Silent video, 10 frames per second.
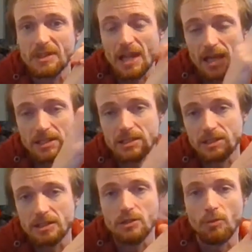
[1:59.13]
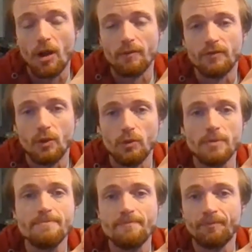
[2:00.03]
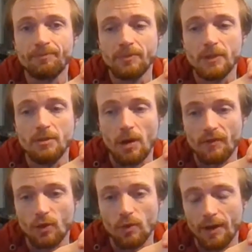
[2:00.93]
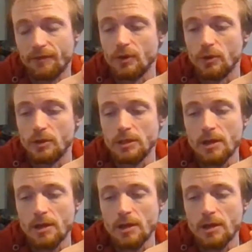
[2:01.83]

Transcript: Yes, you might have food. You might have to go and get food,